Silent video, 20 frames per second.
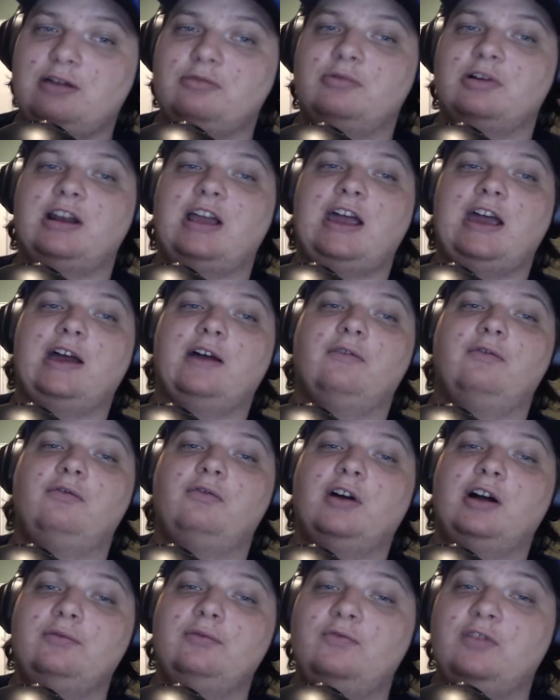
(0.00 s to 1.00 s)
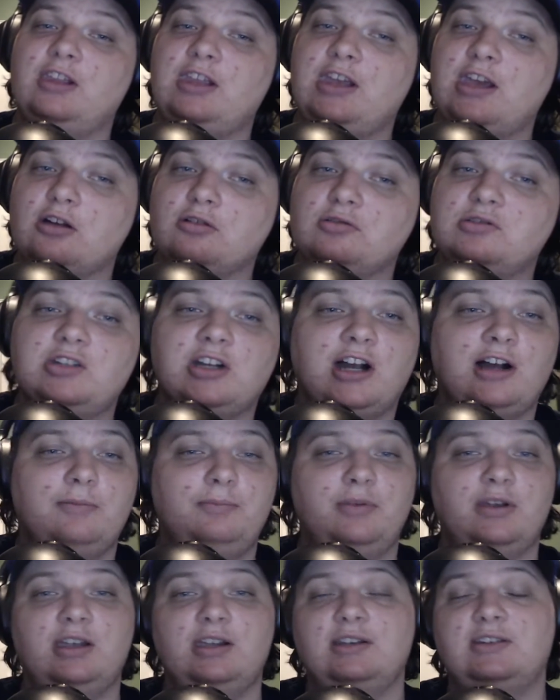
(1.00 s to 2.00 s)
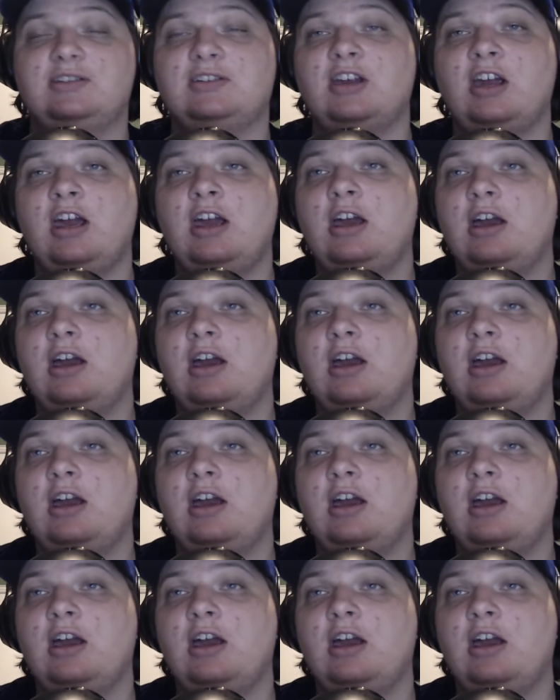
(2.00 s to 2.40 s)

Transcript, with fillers: I want to have fun video topics,